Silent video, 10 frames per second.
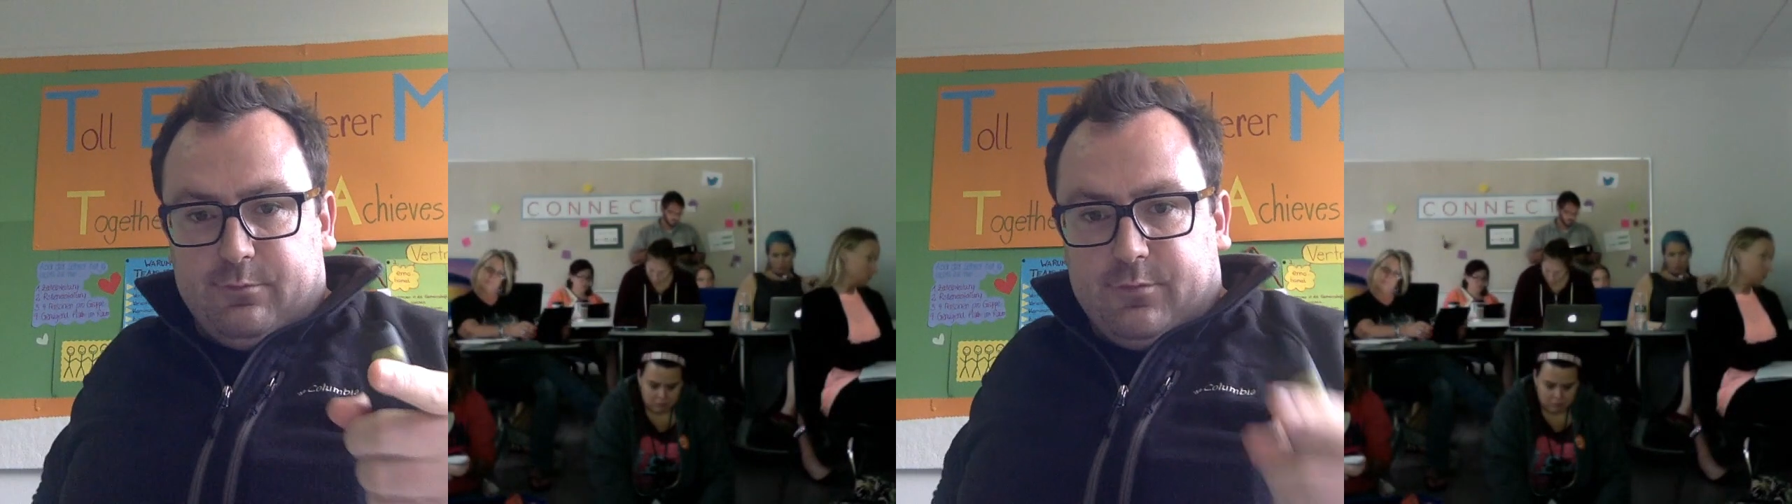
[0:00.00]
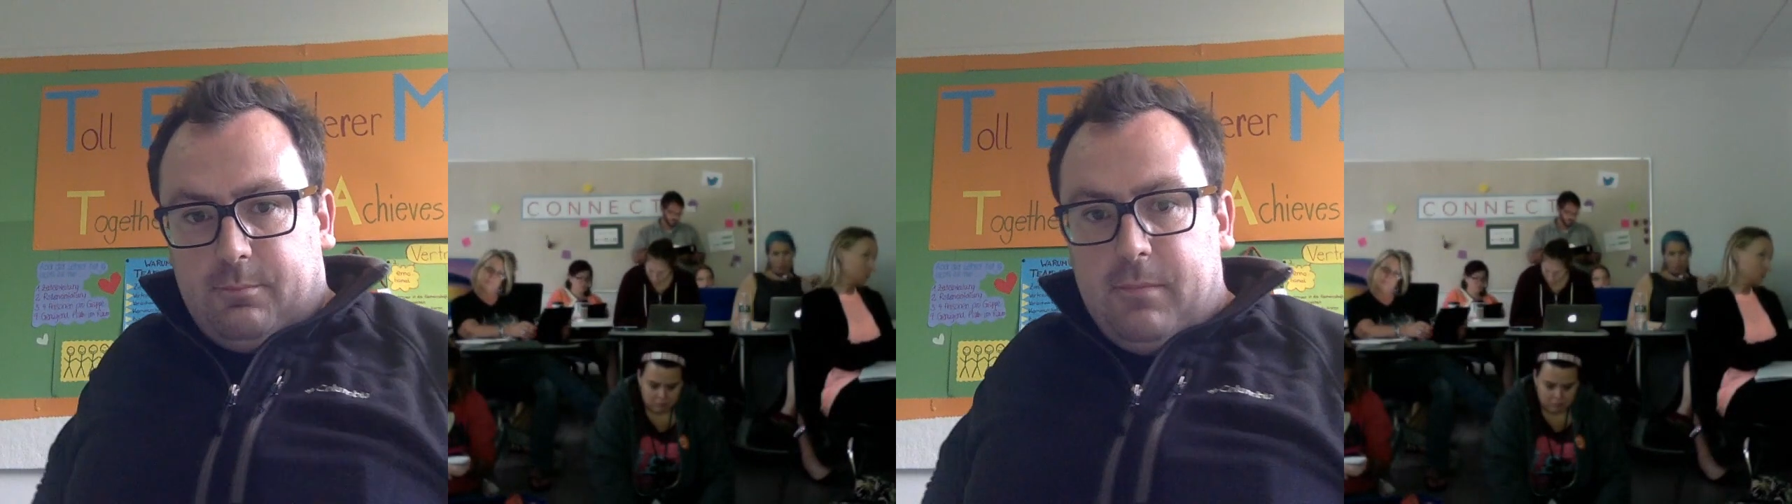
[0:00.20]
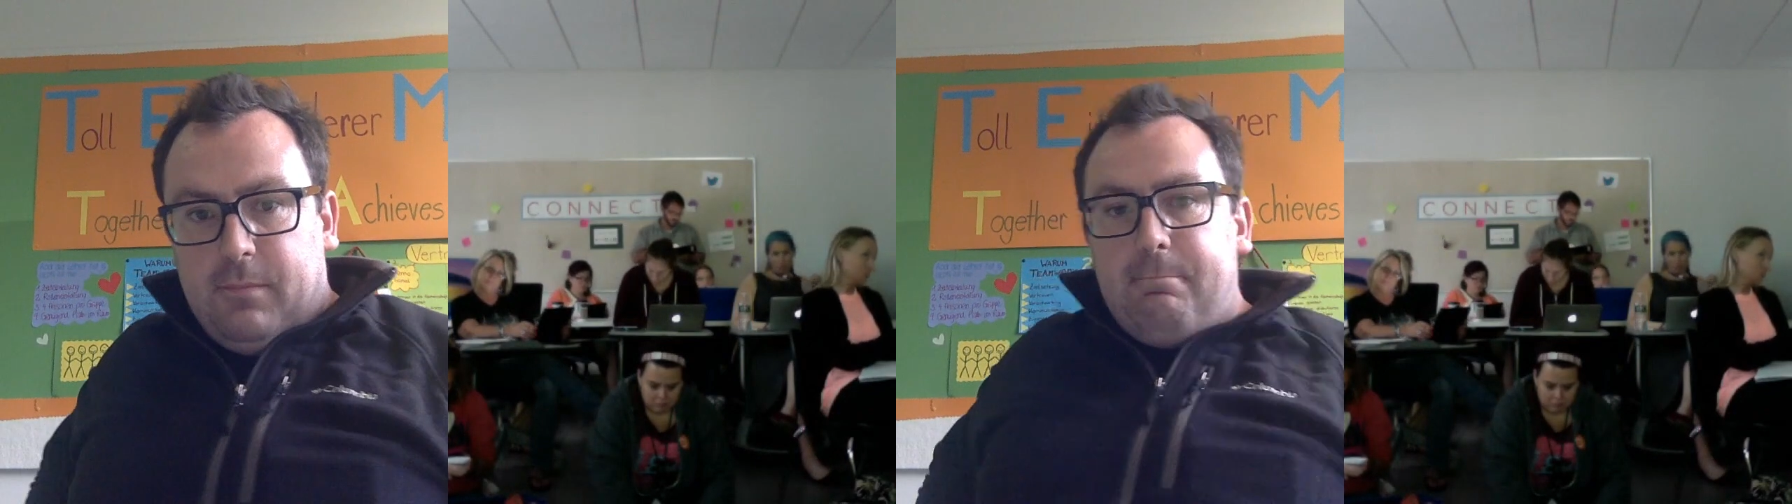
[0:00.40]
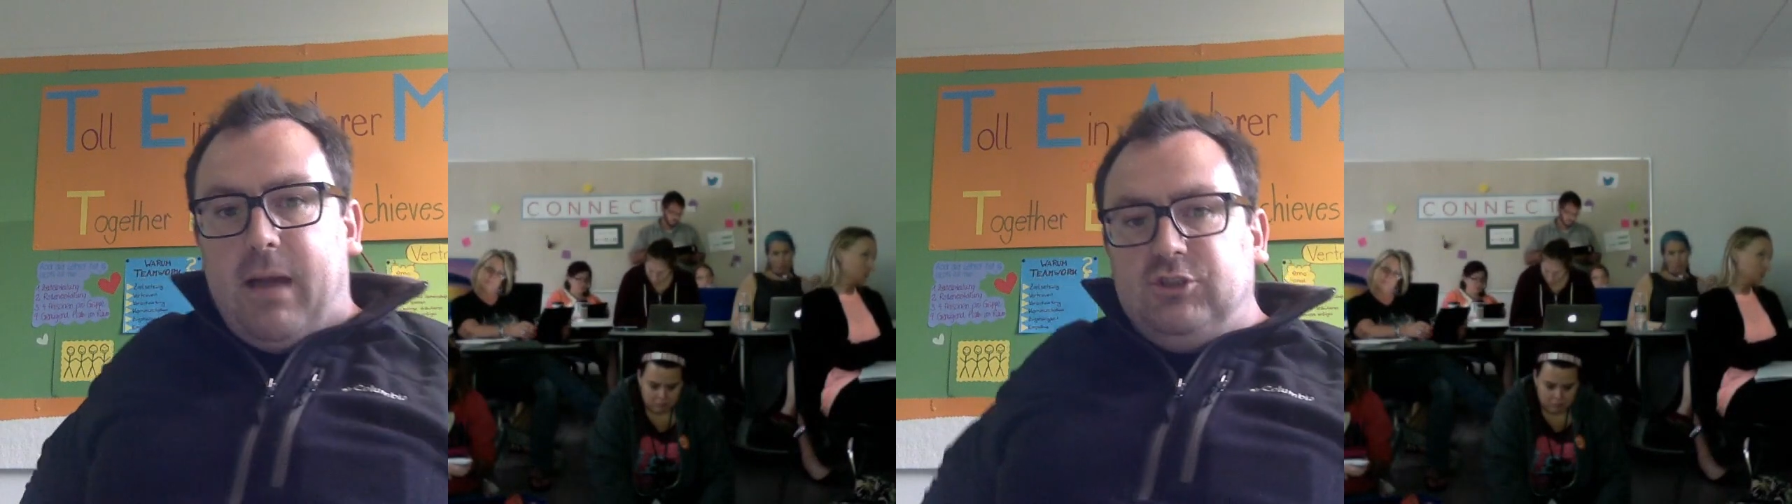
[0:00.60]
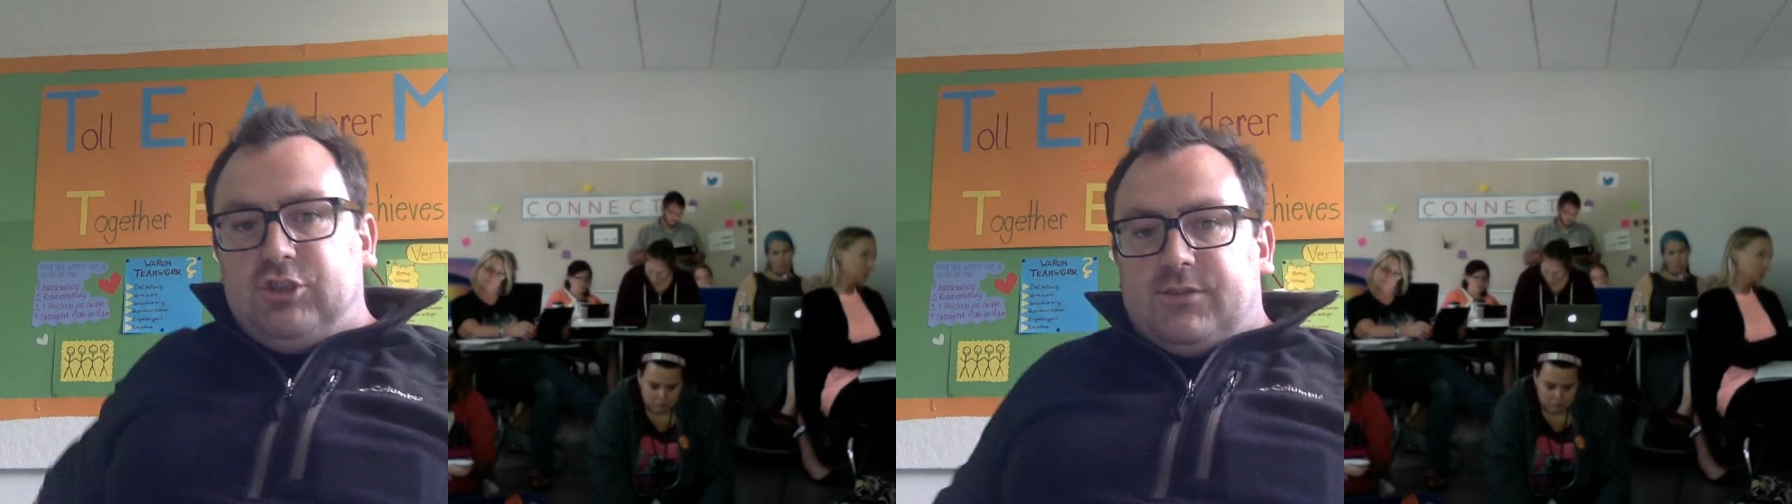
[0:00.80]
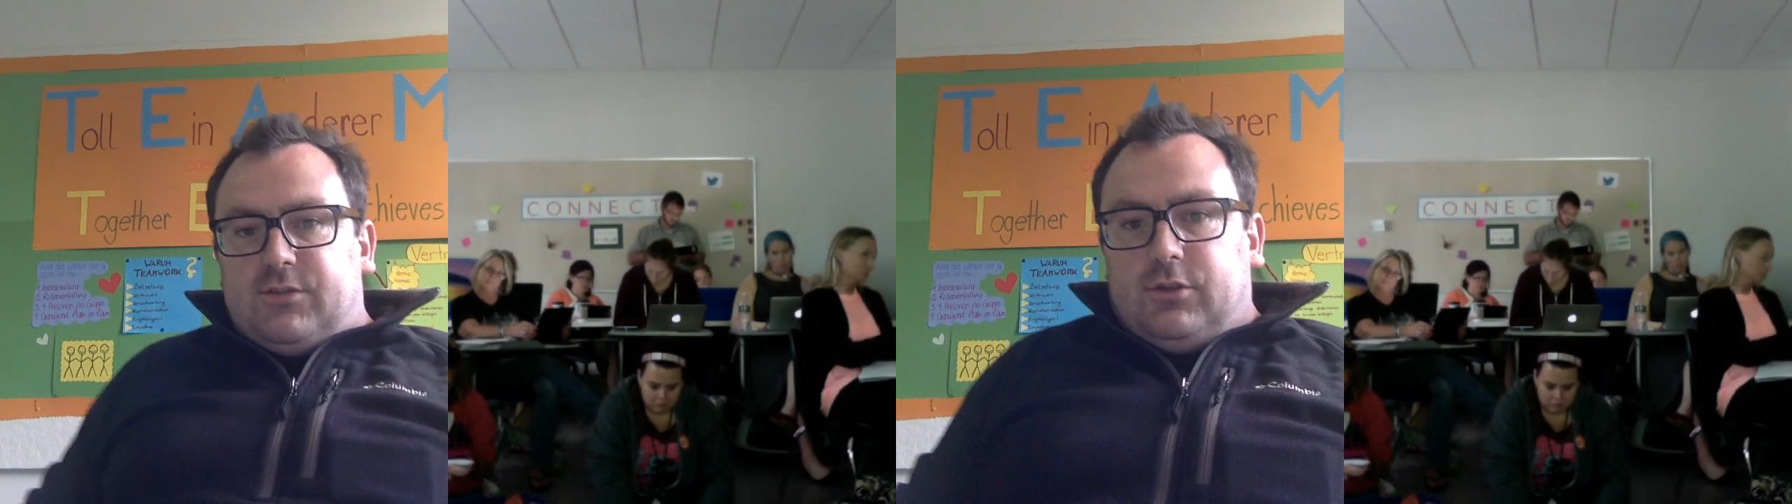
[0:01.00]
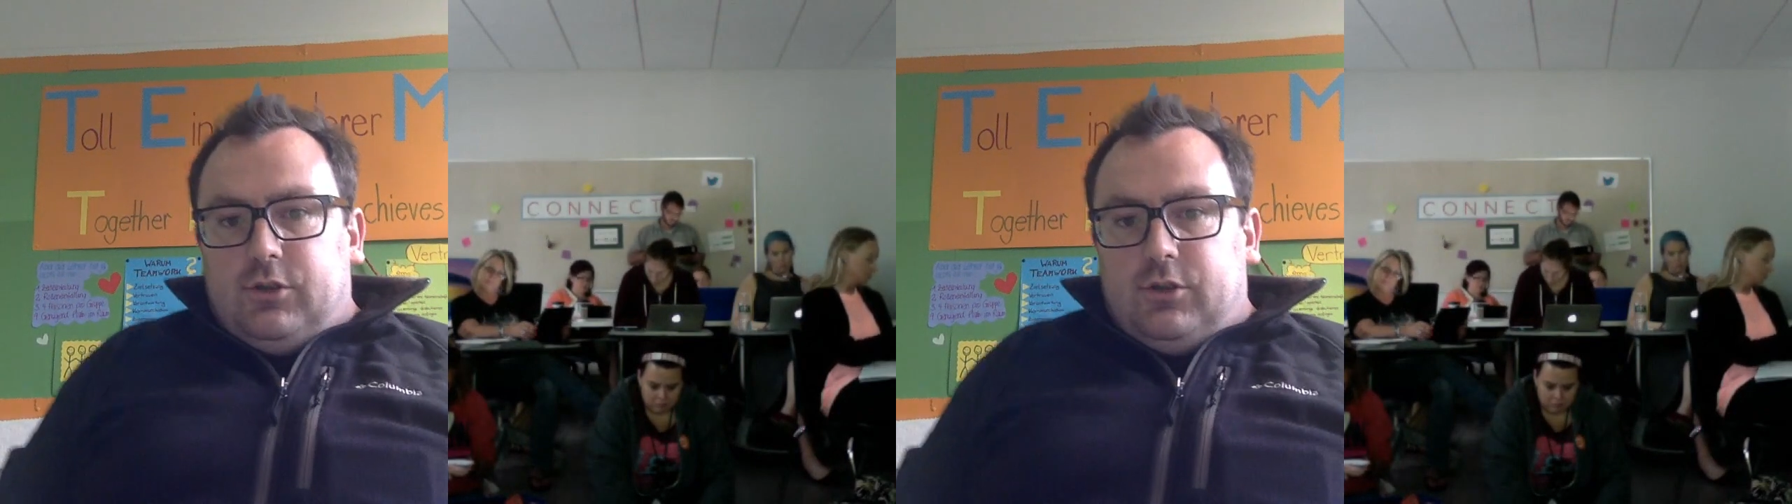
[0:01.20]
from Manchester,